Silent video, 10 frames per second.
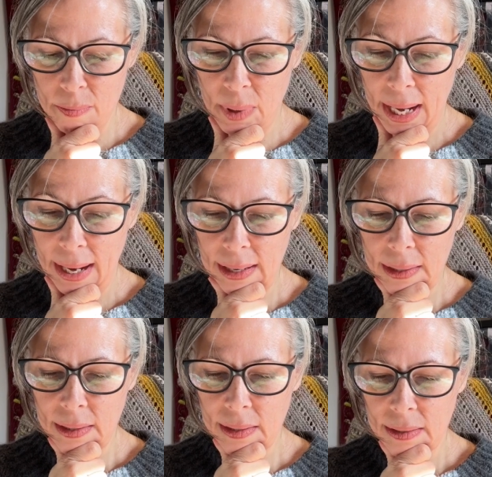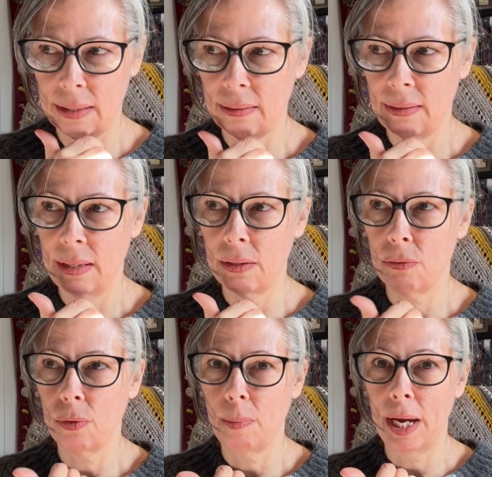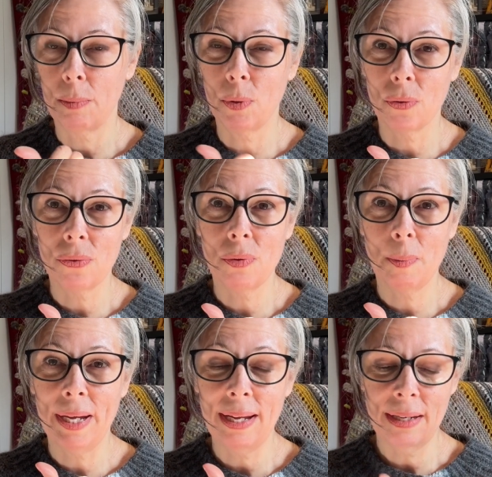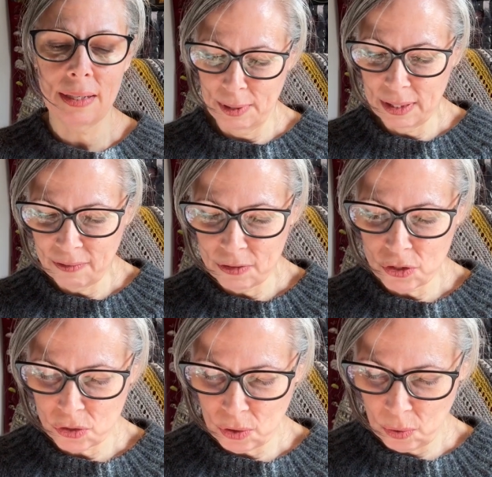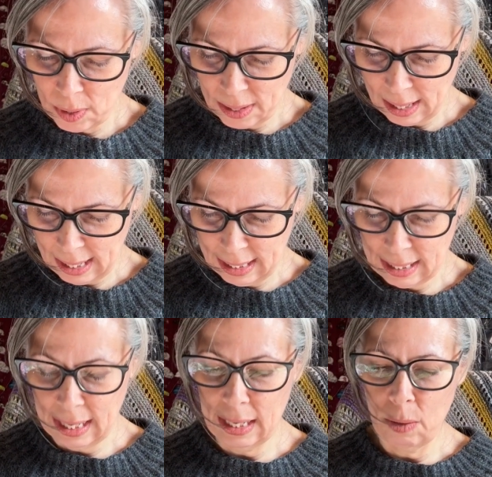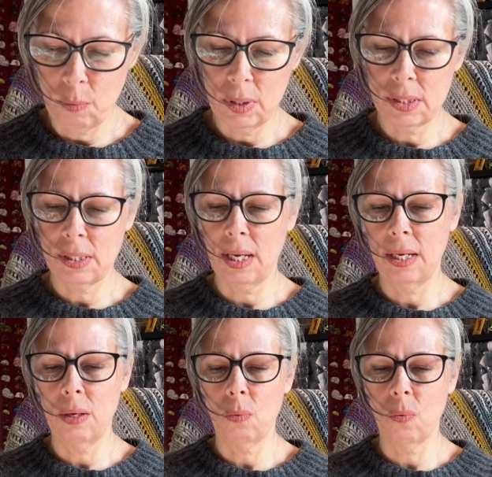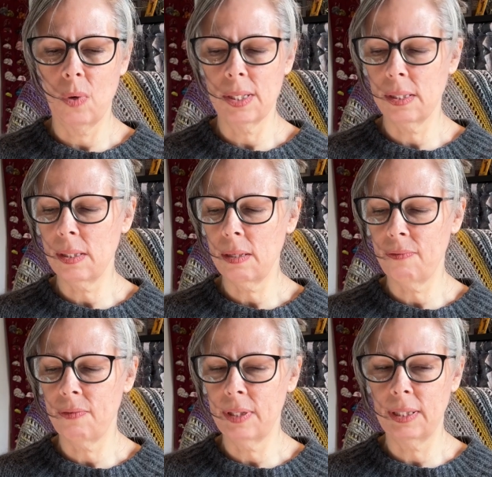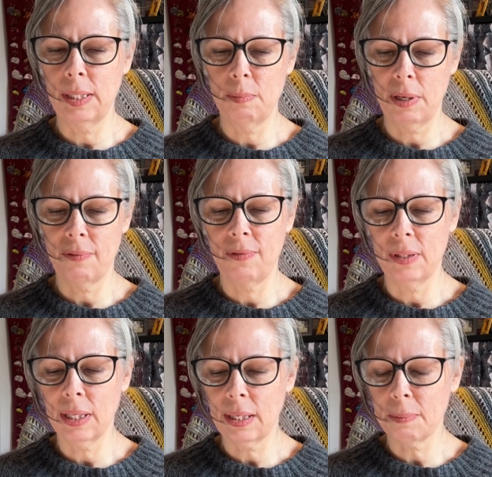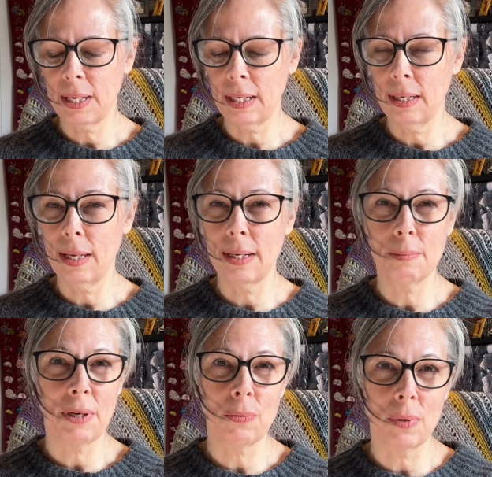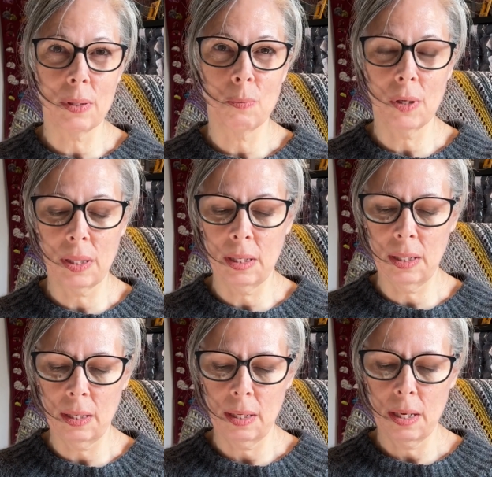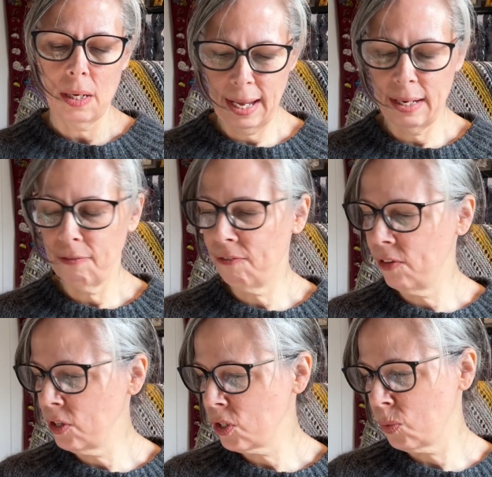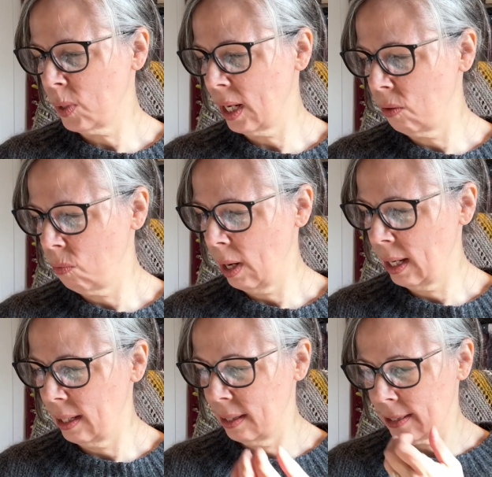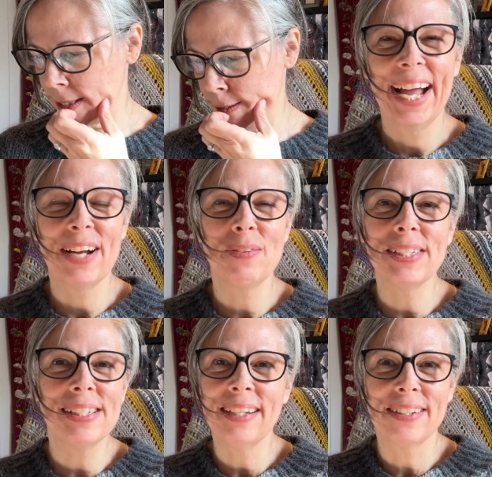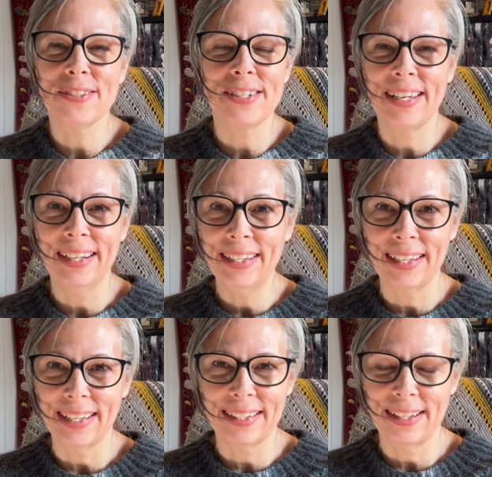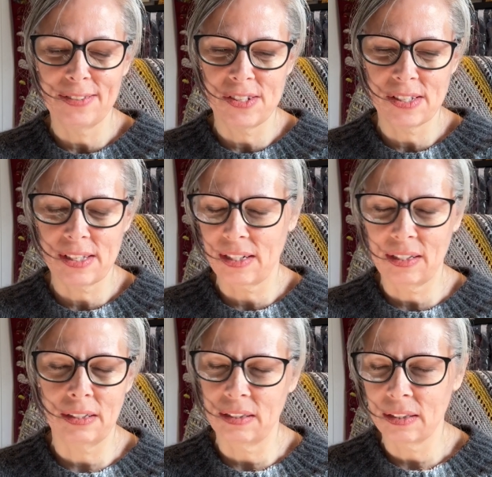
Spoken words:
back, knit through the back, purl through the back. I'm on the first row of that, and I will say it was a little fiddly, but I feel like I'm kind of getting my rhythm with it. And at first when I read it, I wasn't understanding it, and I was just like, oh,